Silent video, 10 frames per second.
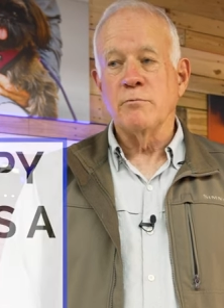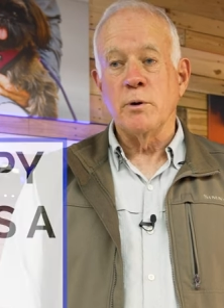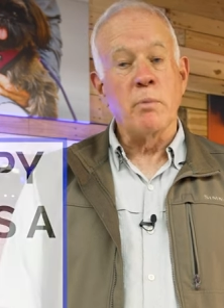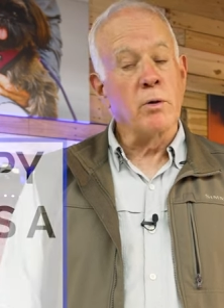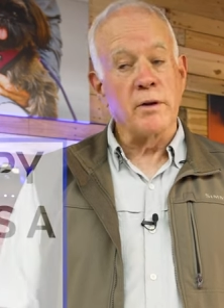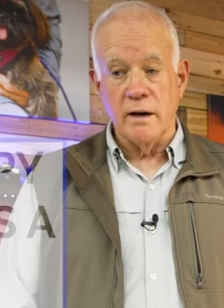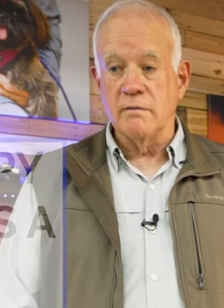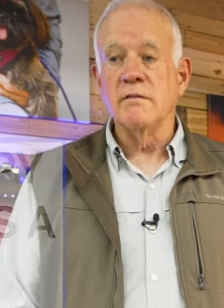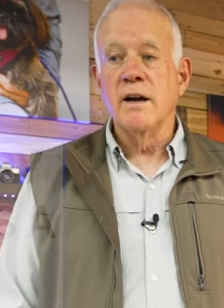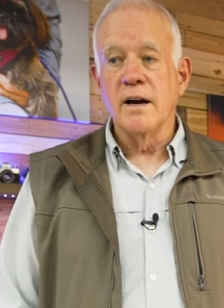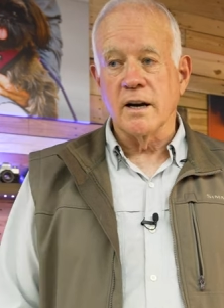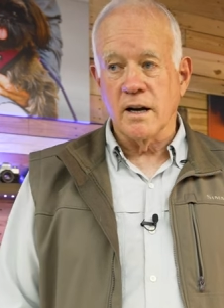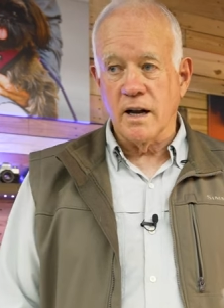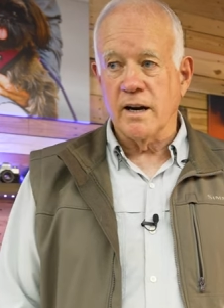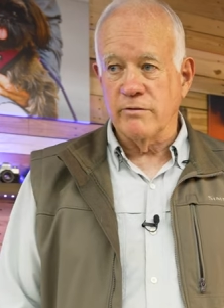We both have had a
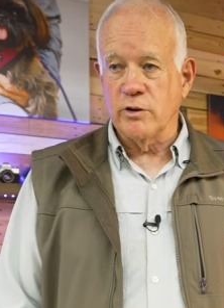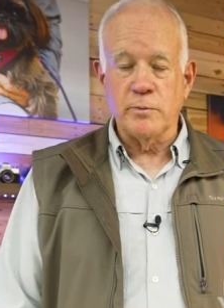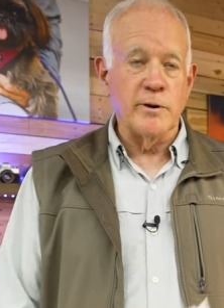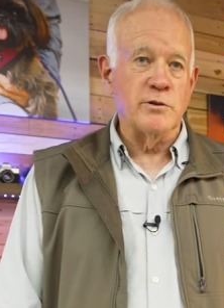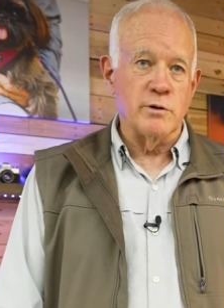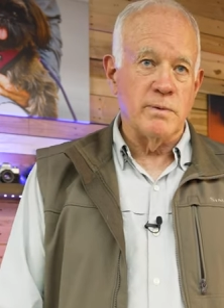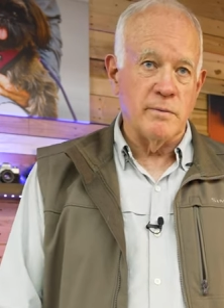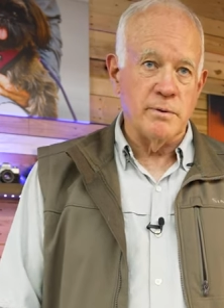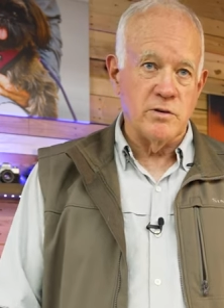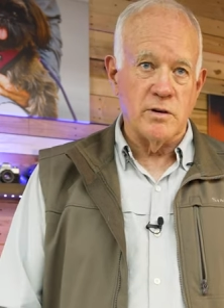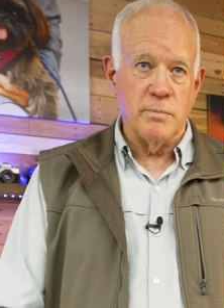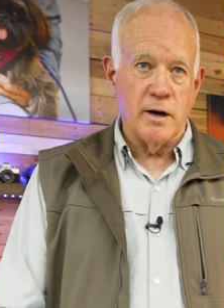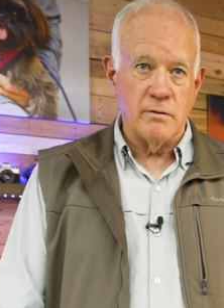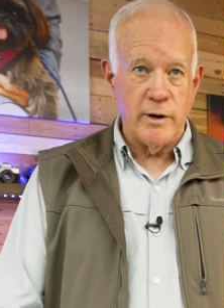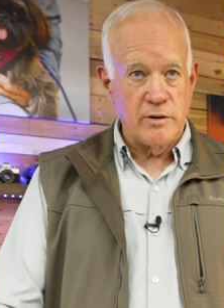lot of experience with puppies,
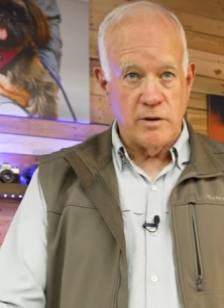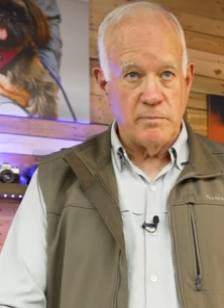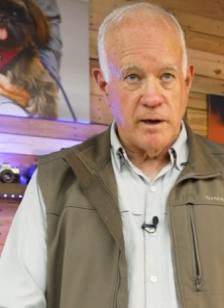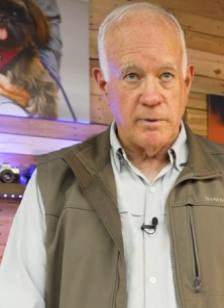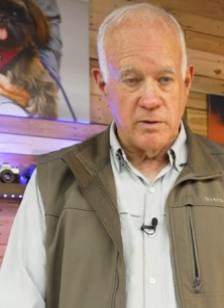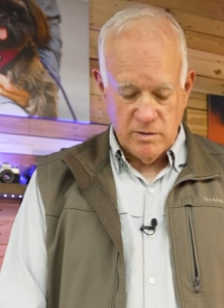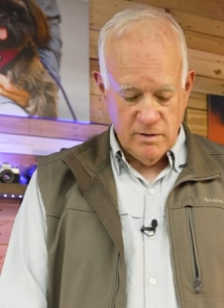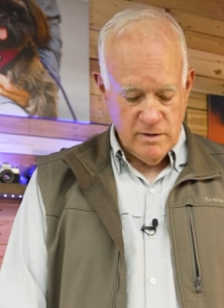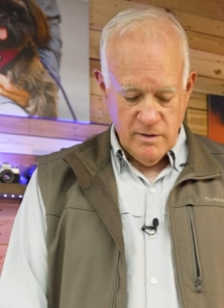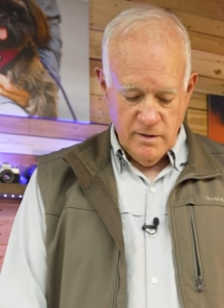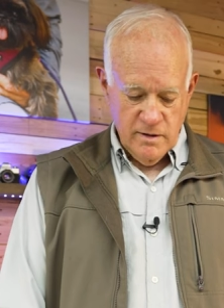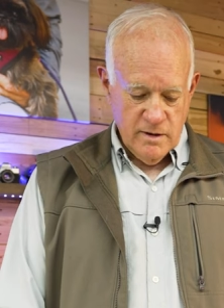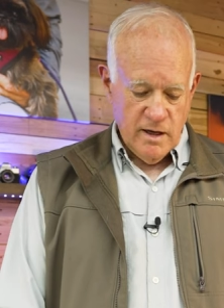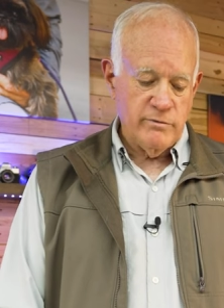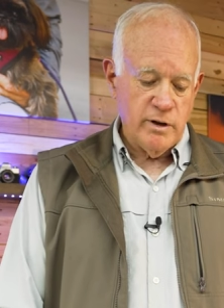raising puppies.
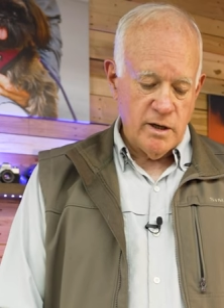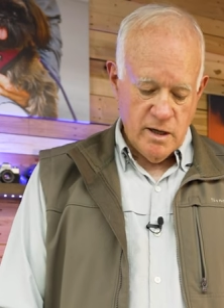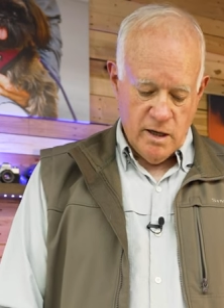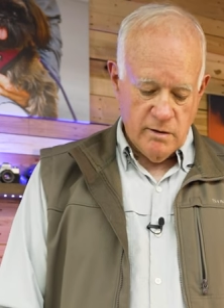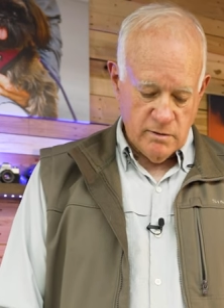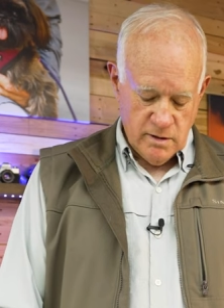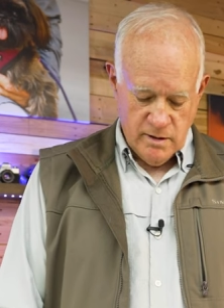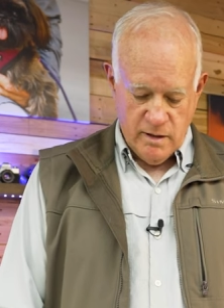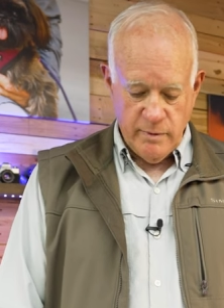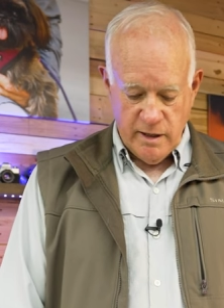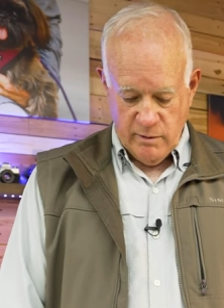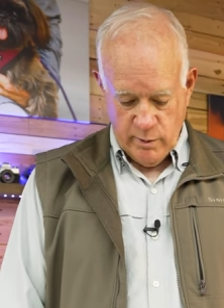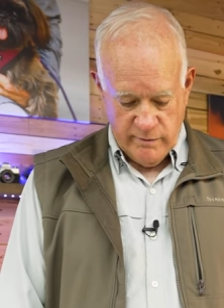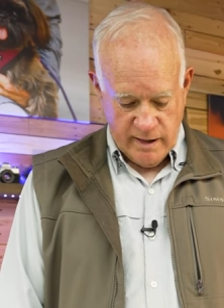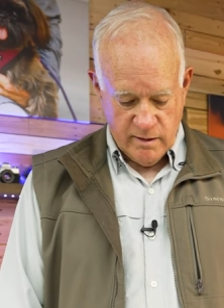Can't even count how many
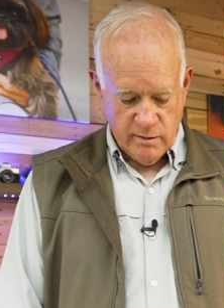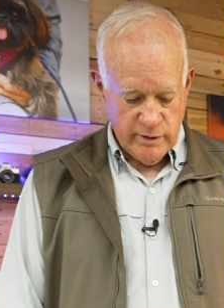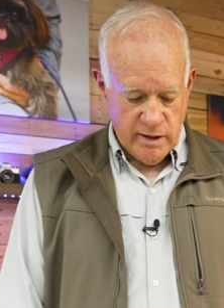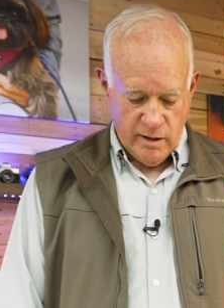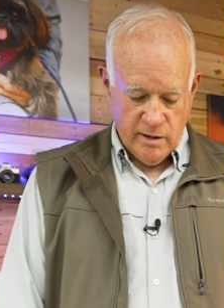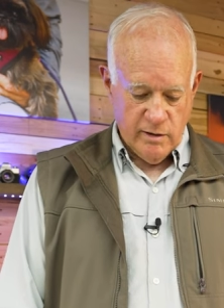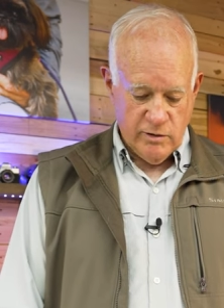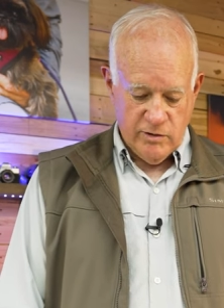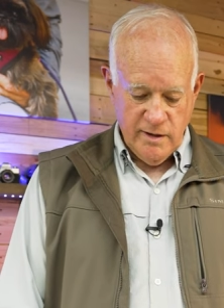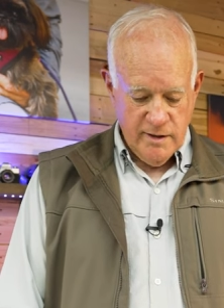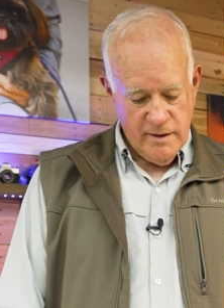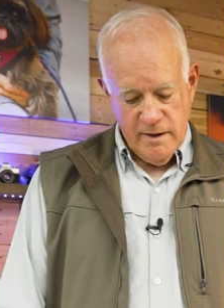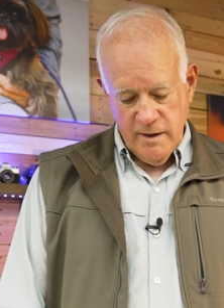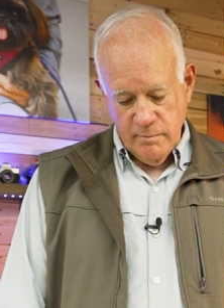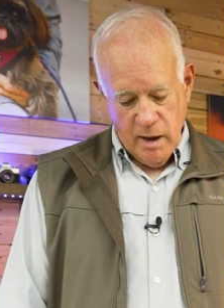we've had over the years.
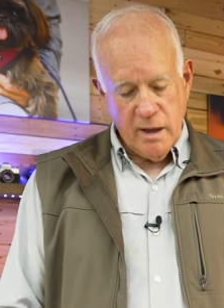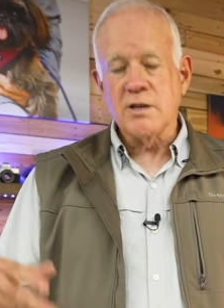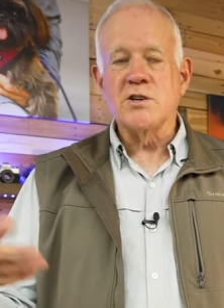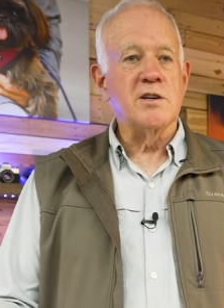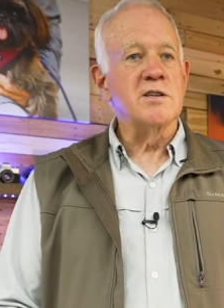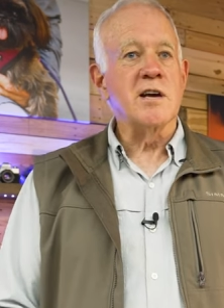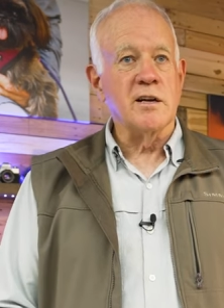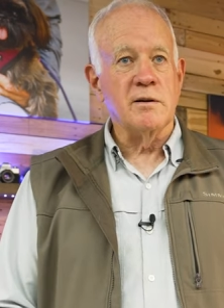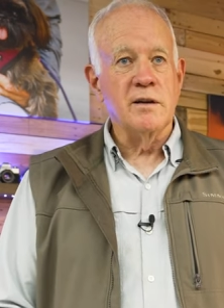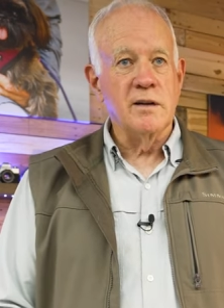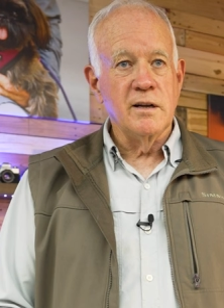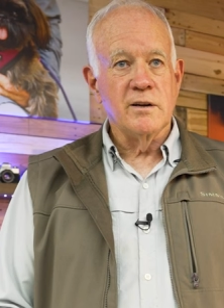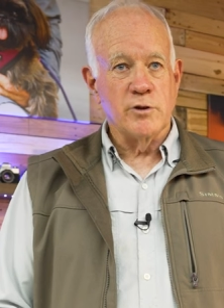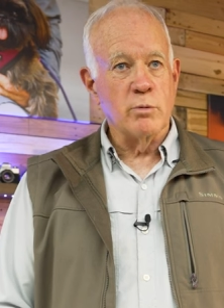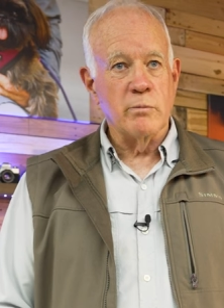But she's had
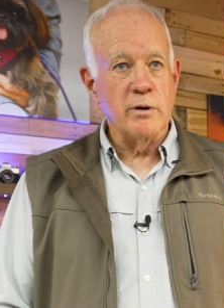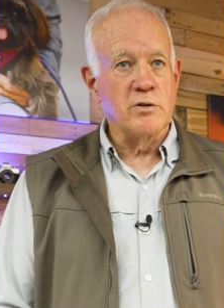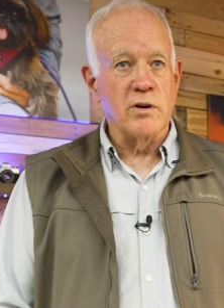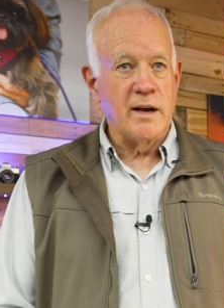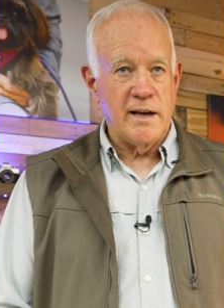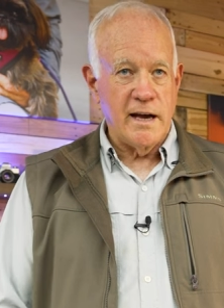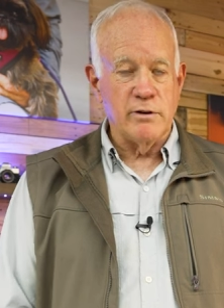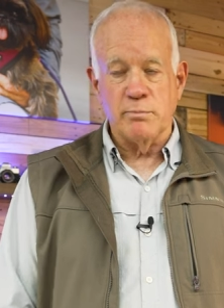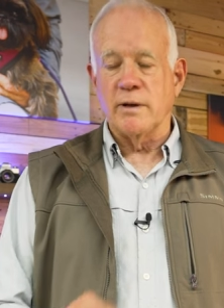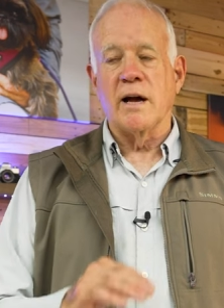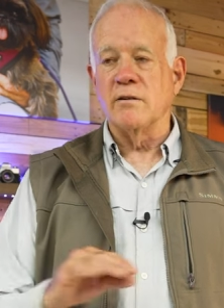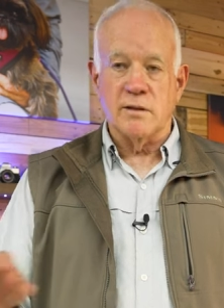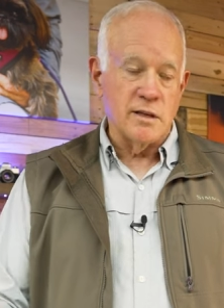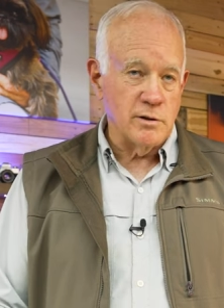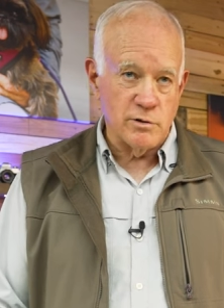Dobermans, I haven't. But I
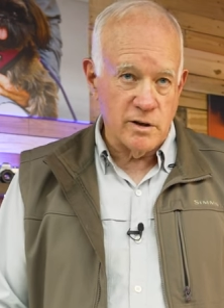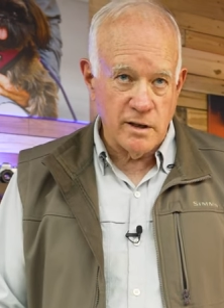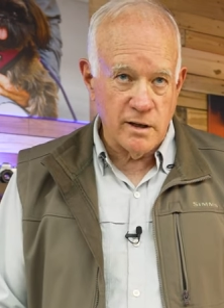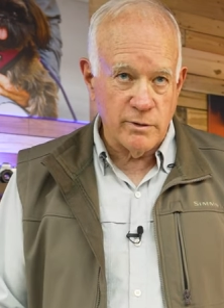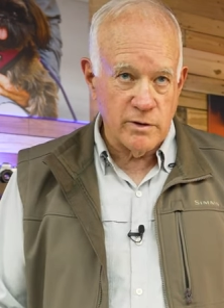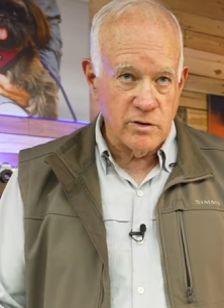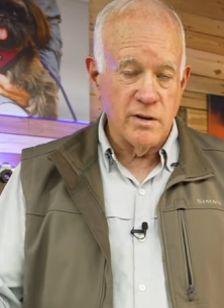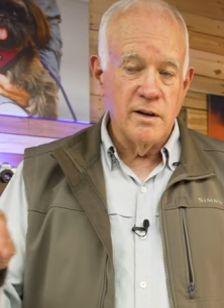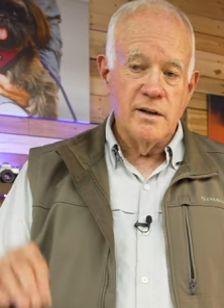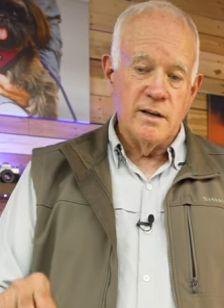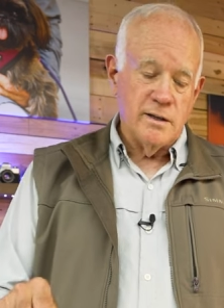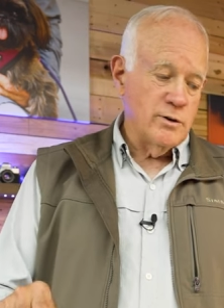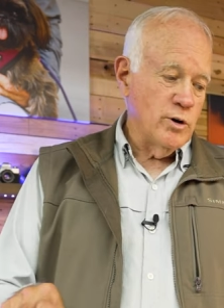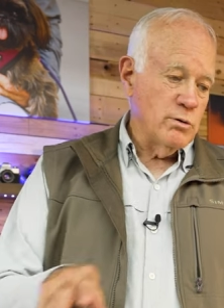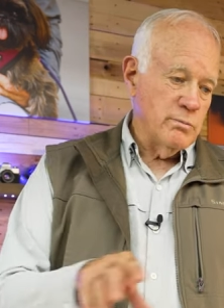don't think there's any difference in
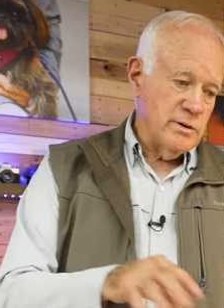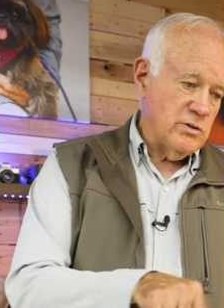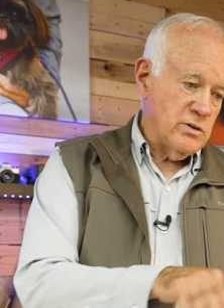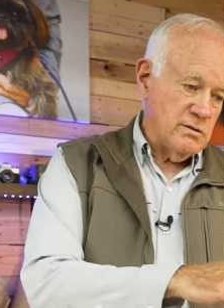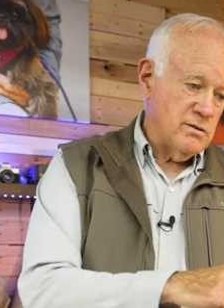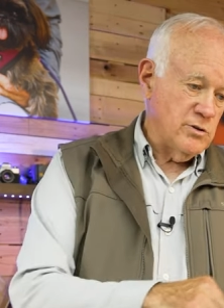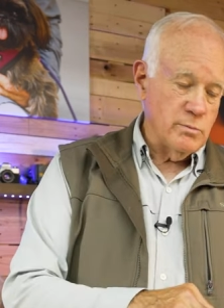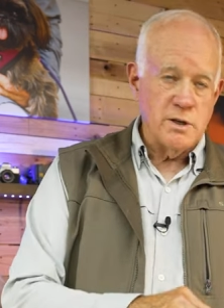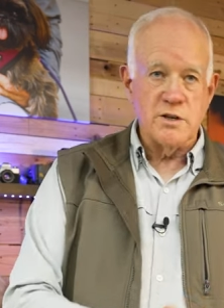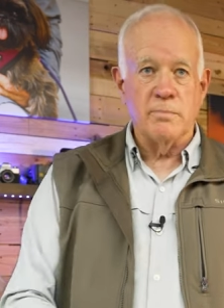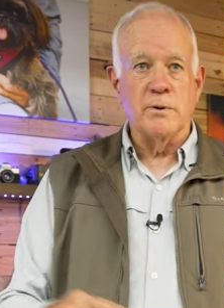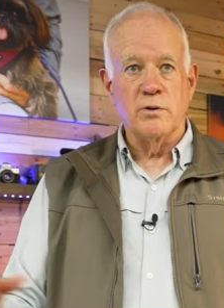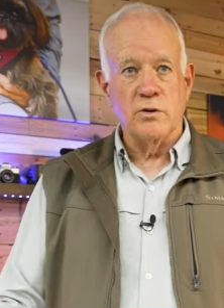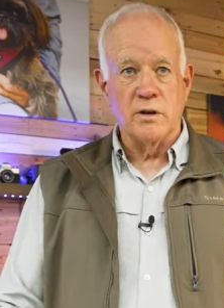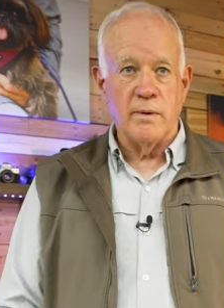the Dobermans and German
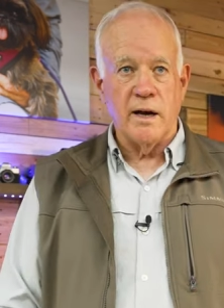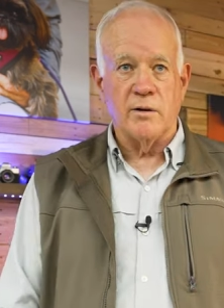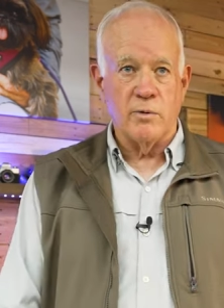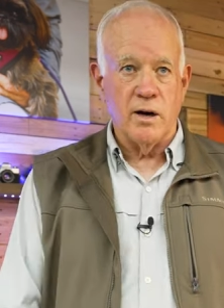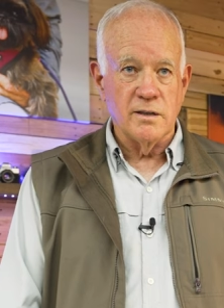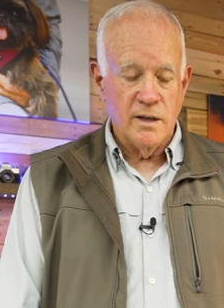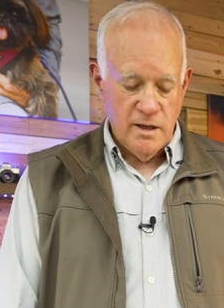Shepherds and the Malinois.